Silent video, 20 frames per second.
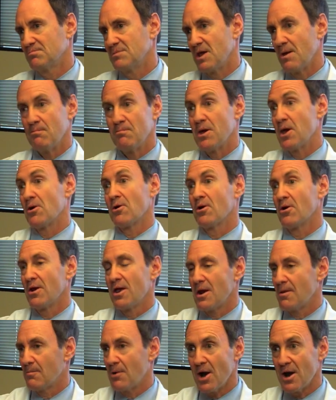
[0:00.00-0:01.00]
get better on
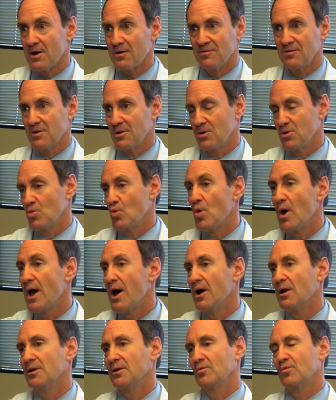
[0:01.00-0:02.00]
antibiotics and do
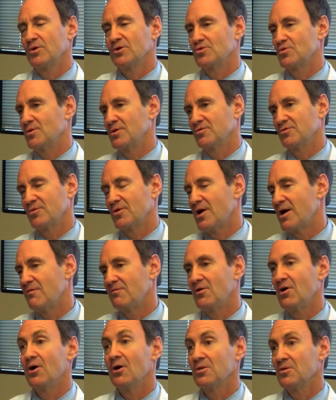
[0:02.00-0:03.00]
well, and which ones will
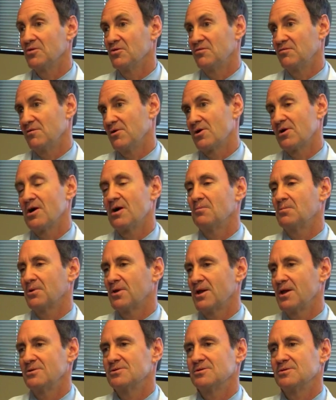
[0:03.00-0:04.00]
have all the severe
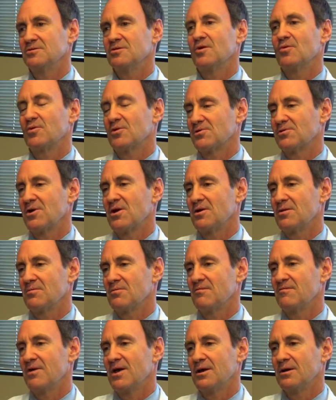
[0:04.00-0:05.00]
complications that we're trying to
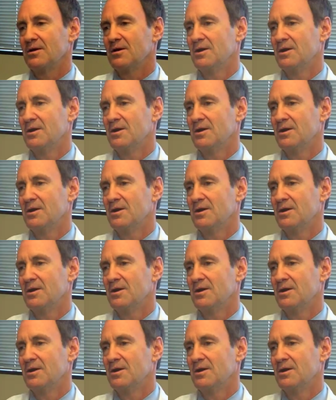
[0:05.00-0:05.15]
prevent.